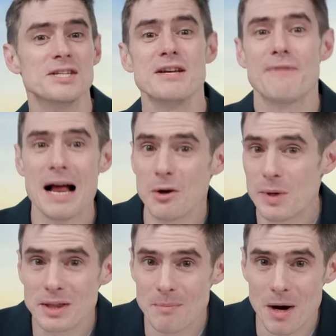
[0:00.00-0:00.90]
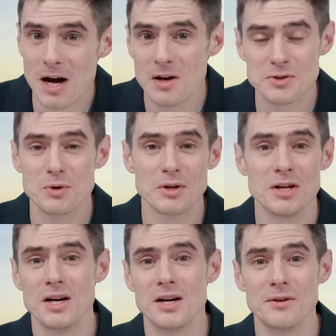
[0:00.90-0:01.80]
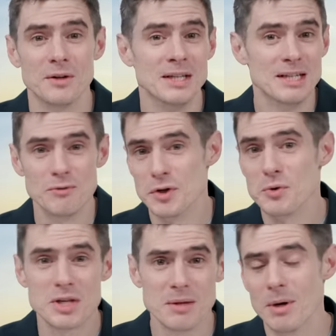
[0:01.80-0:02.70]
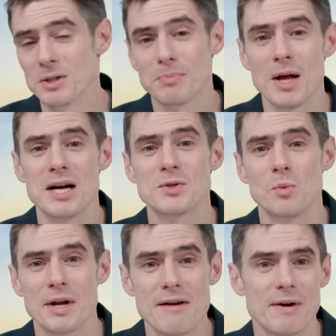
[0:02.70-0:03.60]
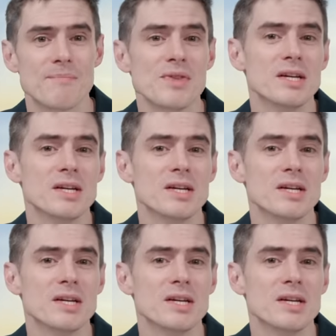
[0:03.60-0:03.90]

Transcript: devaluing the miles you can earn or reducing the multipliers or whatever.